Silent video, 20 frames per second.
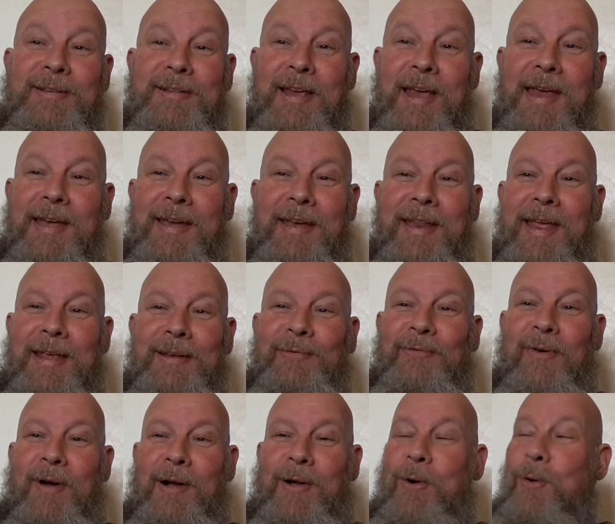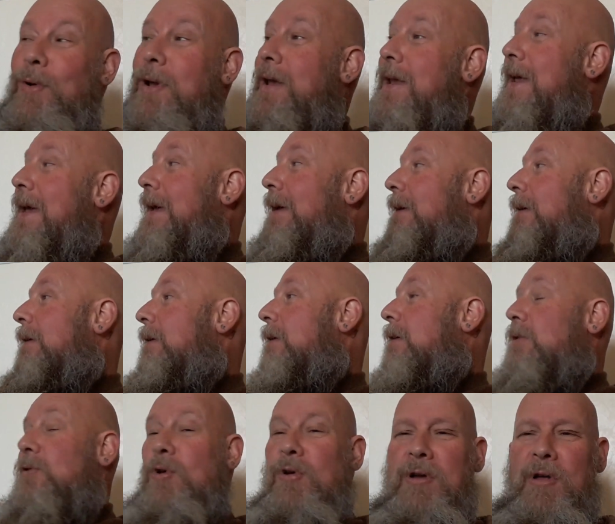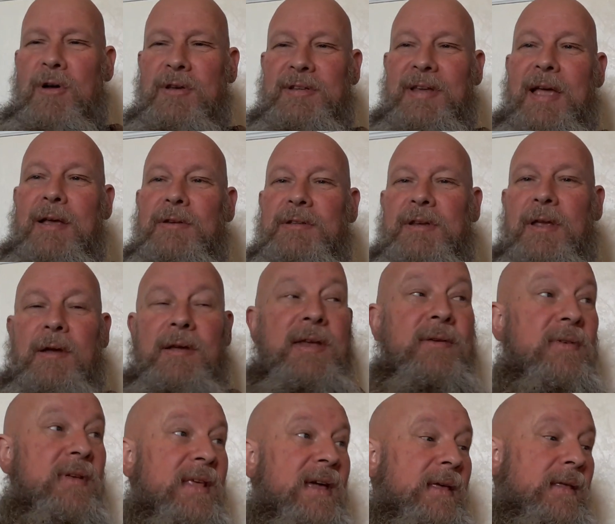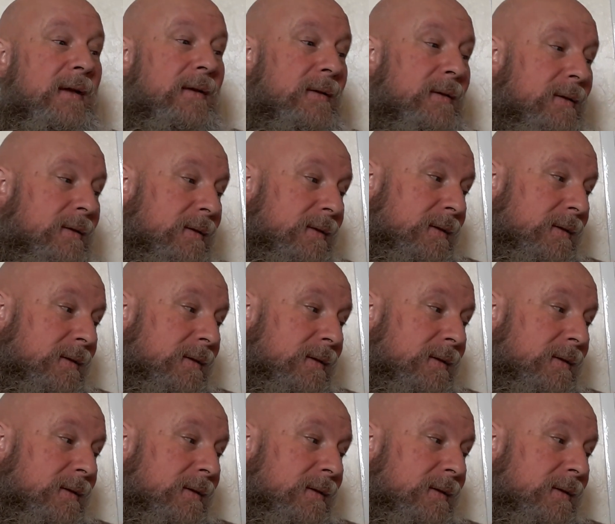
seeing this fuck all in it. It's got a nice house, though. I'll give her that, though.